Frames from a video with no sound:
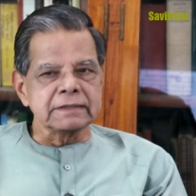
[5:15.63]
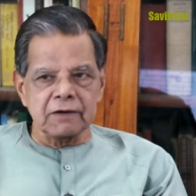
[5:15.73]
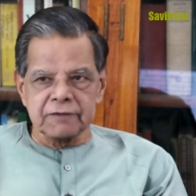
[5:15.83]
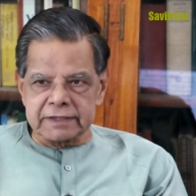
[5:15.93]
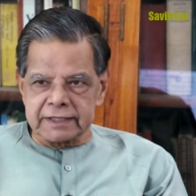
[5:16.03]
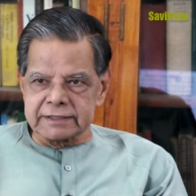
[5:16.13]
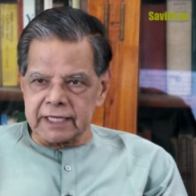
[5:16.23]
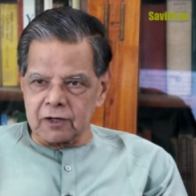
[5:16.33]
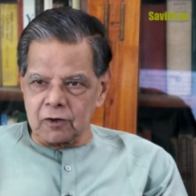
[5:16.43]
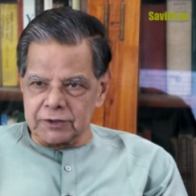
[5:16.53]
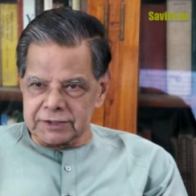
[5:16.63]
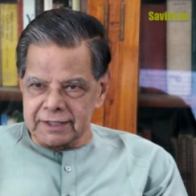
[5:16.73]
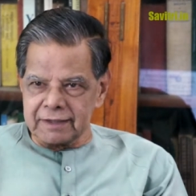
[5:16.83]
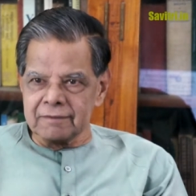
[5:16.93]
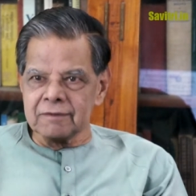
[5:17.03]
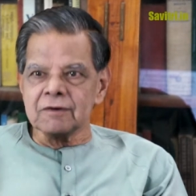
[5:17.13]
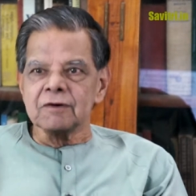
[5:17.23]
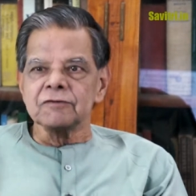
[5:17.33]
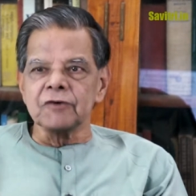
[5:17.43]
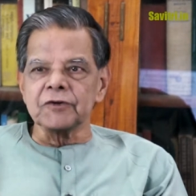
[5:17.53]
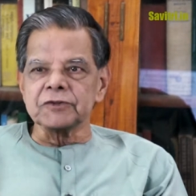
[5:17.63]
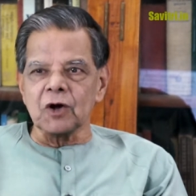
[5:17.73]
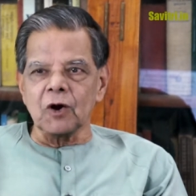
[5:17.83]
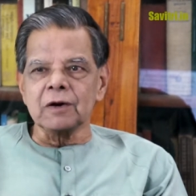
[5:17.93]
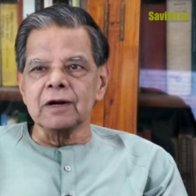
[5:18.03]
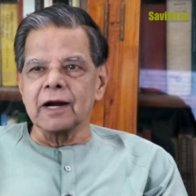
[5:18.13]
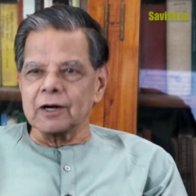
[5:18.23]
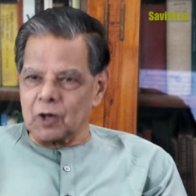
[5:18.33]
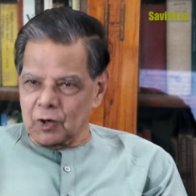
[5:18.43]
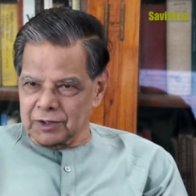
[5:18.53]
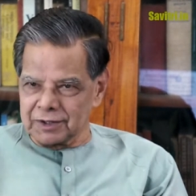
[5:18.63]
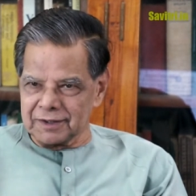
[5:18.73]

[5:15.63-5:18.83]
Savitri psychology for thought and God.